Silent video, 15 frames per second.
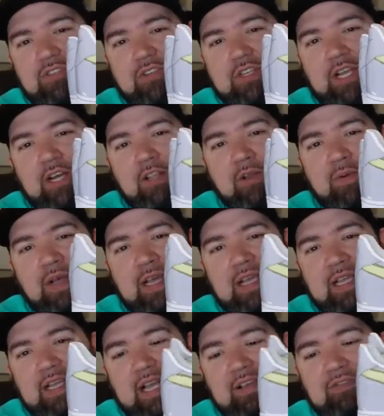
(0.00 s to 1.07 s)
Easter
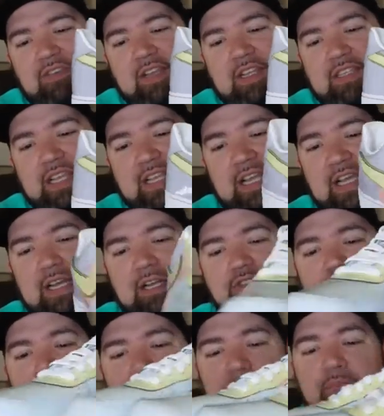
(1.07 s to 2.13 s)
colorway. I feel like they kind
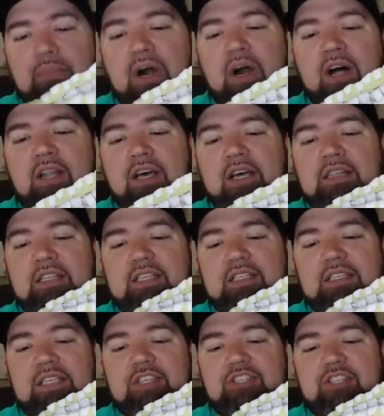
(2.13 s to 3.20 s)
of dropped the ball on
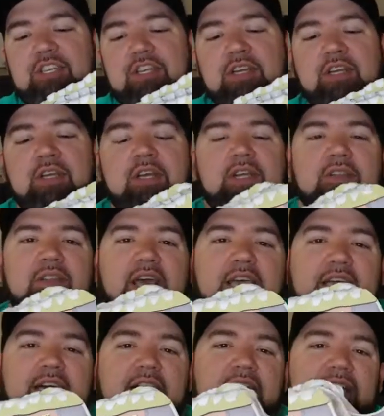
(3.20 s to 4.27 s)
this this year.
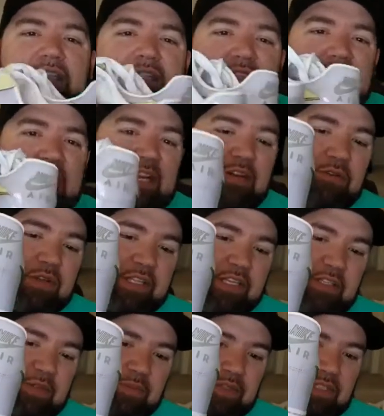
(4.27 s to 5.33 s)
They uh, they didn't
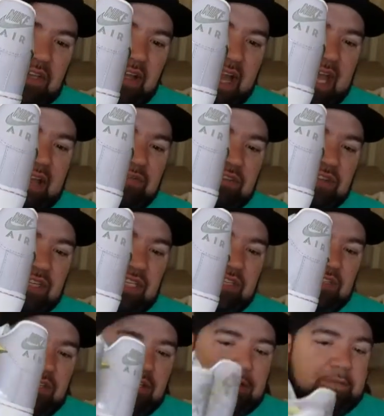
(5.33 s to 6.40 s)
release them until after
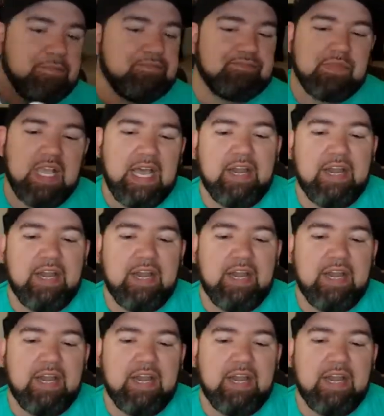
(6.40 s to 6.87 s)
Easter.